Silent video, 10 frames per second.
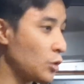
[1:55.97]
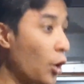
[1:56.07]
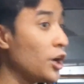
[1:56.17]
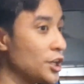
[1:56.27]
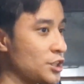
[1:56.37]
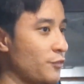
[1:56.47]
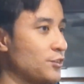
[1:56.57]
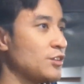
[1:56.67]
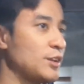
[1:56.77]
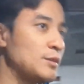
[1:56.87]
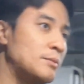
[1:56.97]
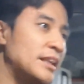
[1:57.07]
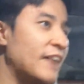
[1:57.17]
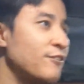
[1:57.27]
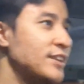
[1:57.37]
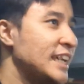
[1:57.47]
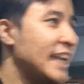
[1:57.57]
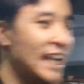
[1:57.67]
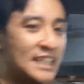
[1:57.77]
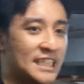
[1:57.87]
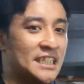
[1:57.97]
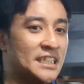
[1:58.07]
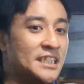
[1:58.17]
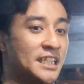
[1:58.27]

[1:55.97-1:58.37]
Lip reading: colors of the trims, but everything else is the